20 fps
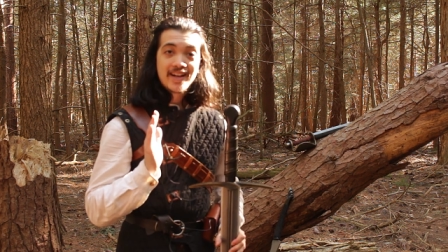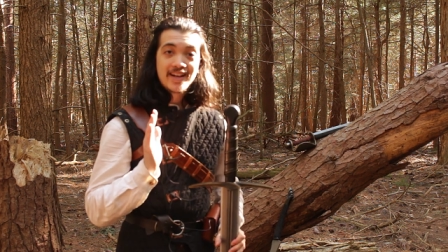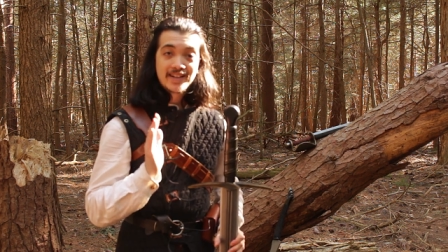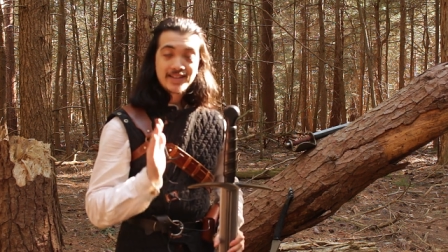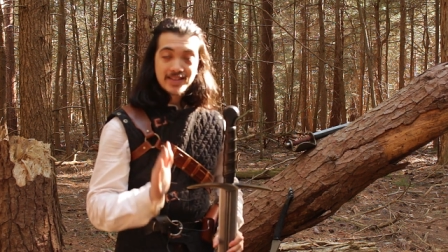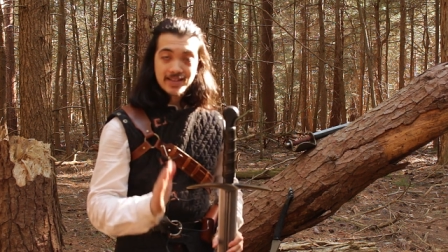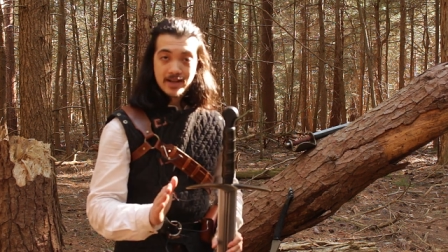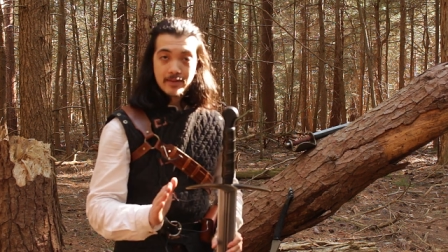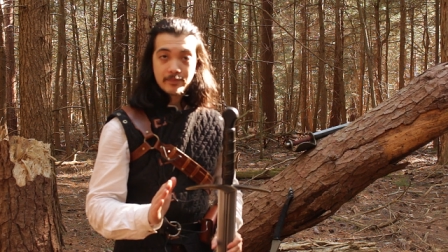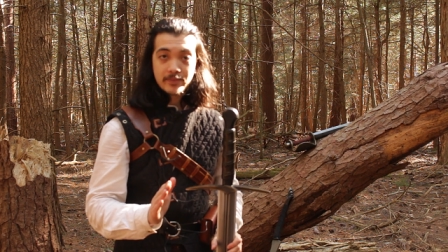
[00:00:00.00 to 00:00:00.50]

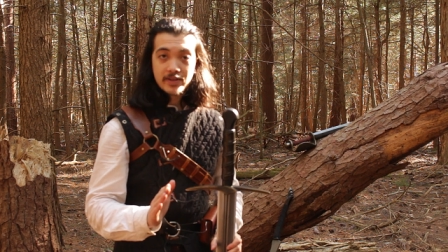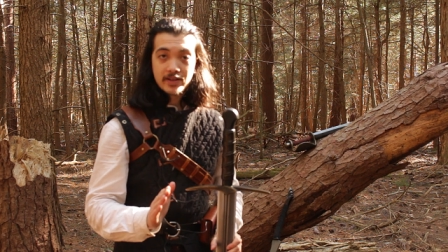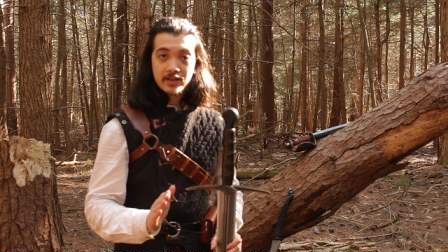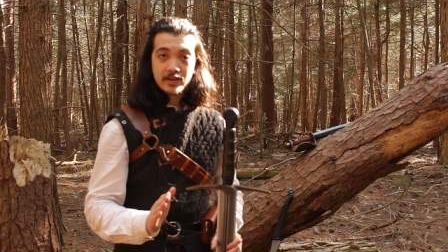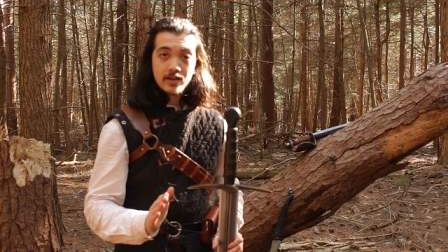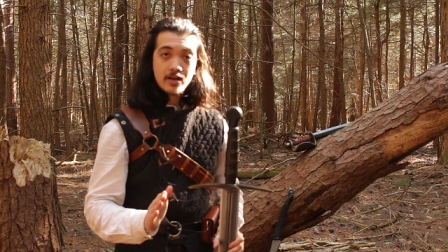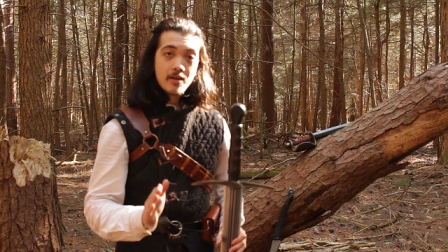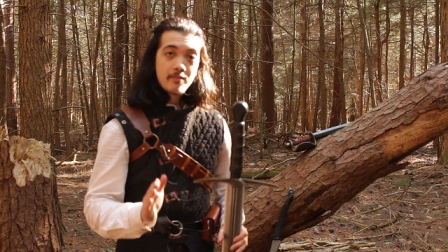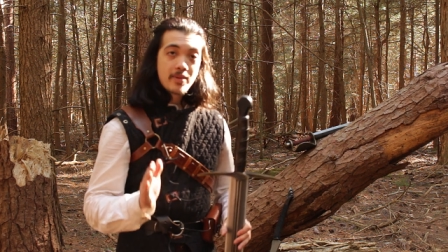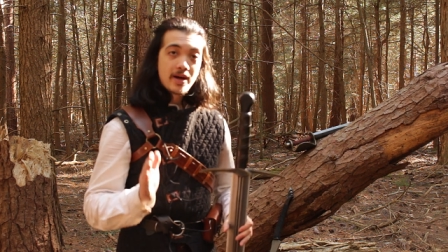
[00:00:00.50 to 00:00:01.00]

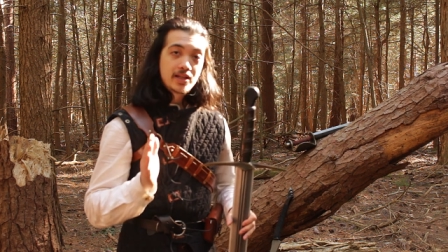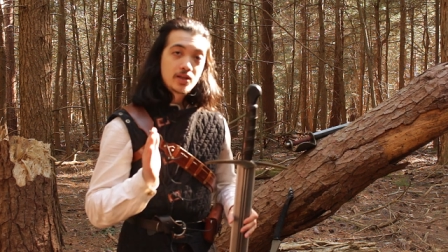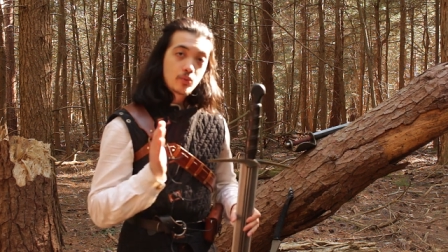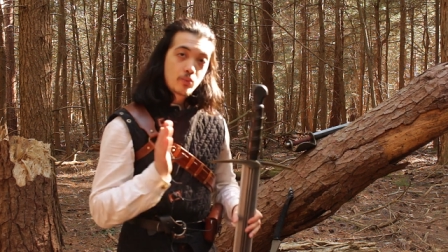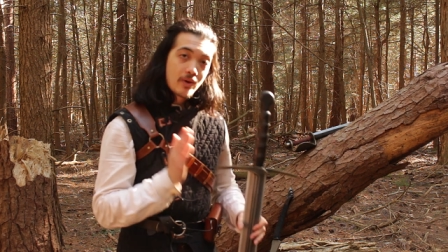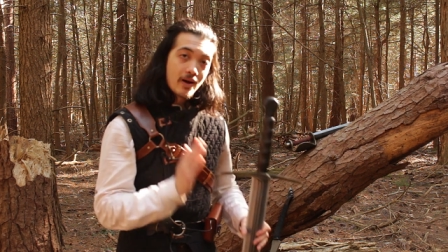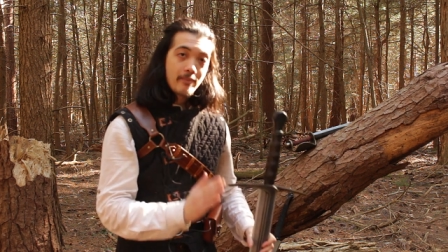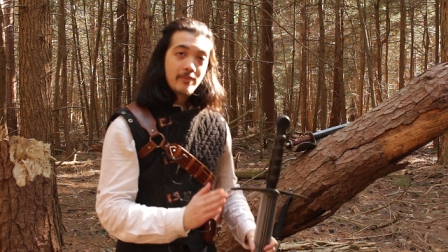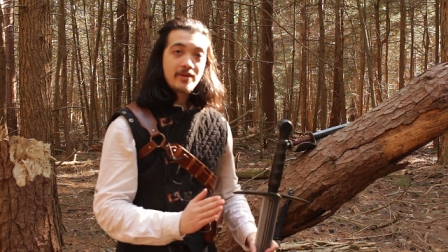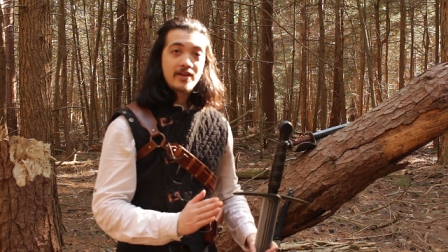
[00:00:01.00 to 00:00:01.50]
accepted by the
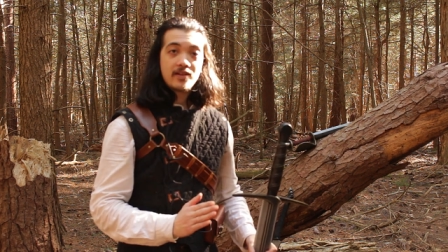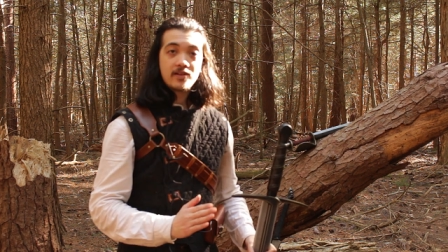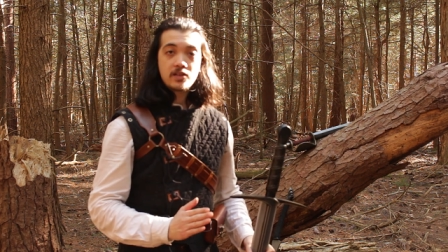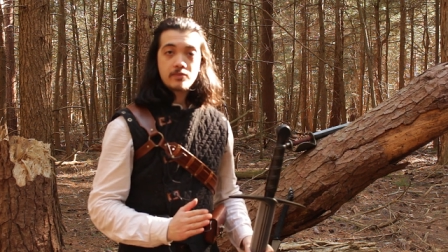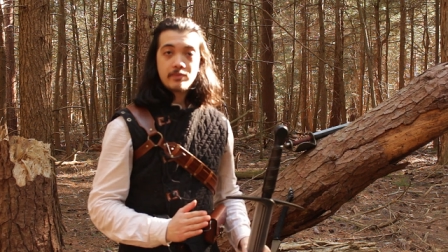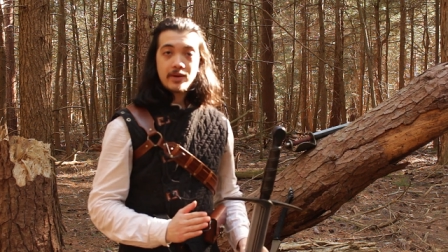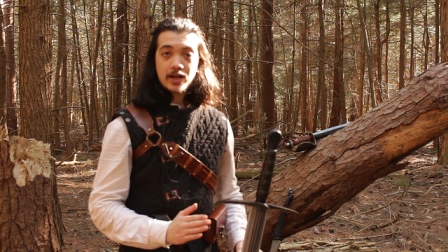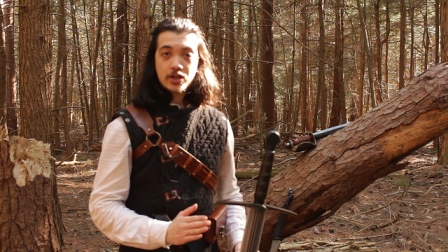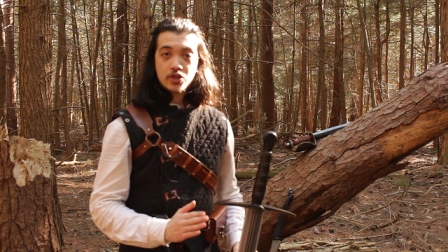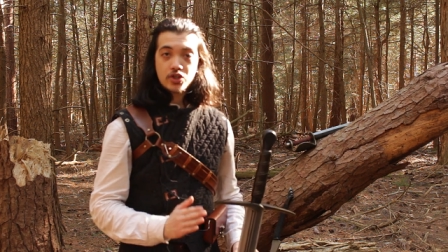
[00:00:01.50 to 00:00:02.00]
weapon
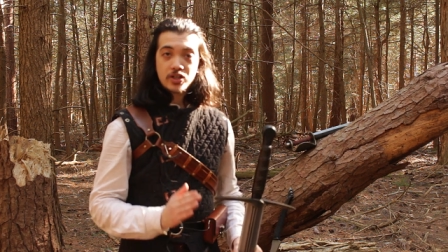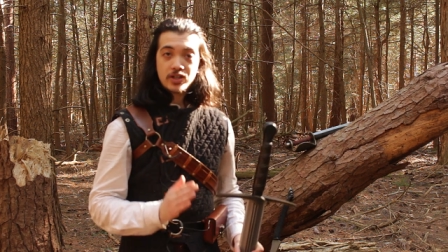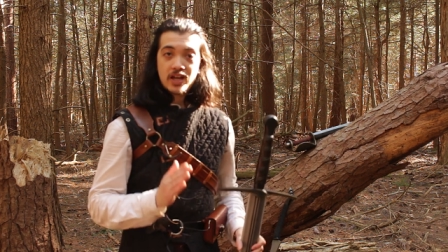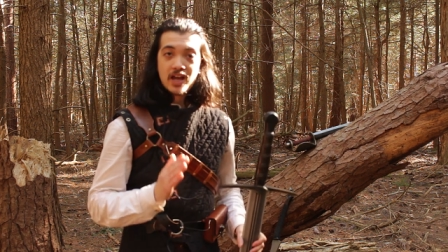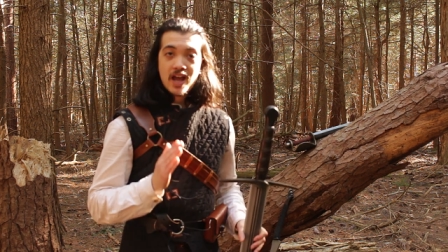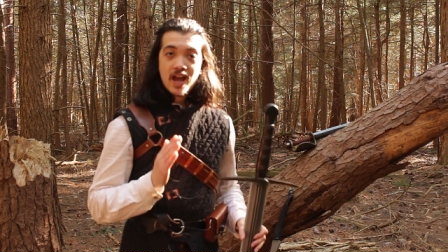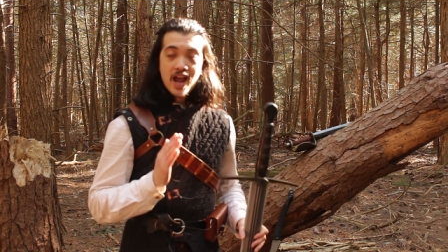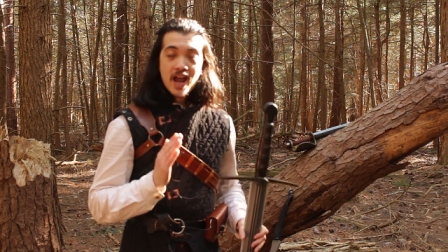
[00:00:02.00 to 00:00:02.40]
inspection